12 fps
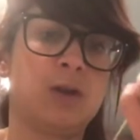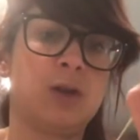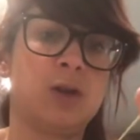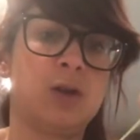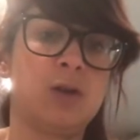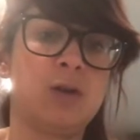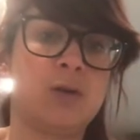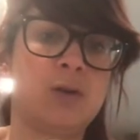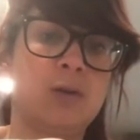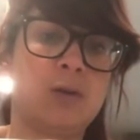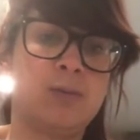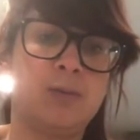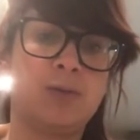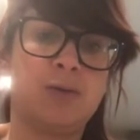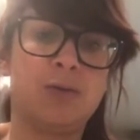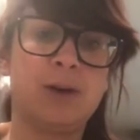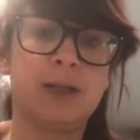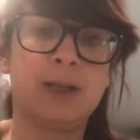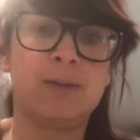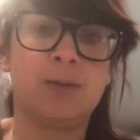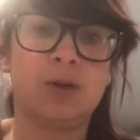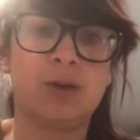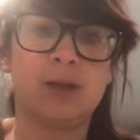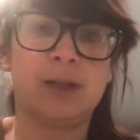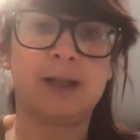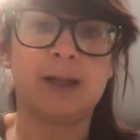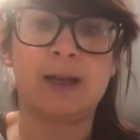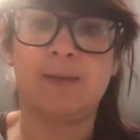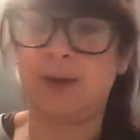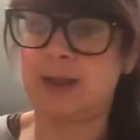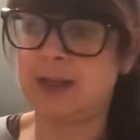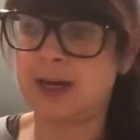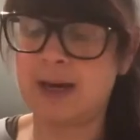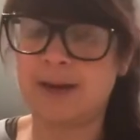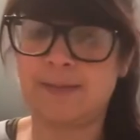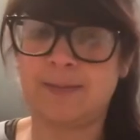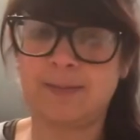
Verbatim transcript: two pretty much the same as that.